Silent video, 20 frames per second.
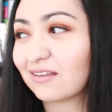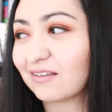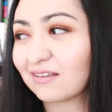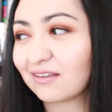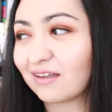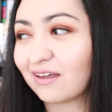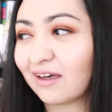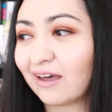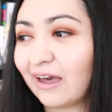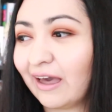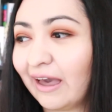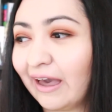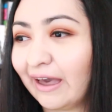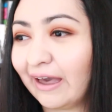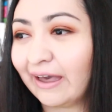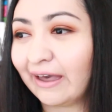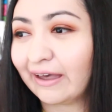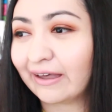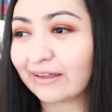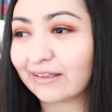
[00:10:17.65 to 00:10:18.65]

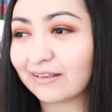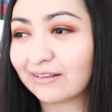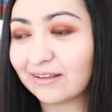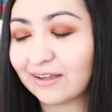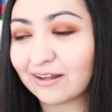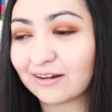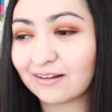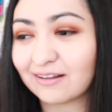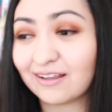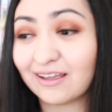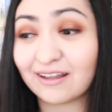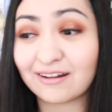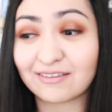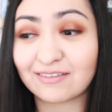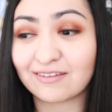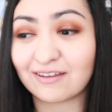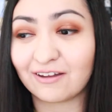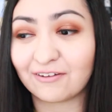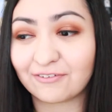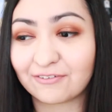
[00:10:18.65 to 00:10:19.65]
a lot of
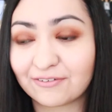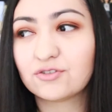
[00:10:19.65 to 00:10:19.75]
stuff.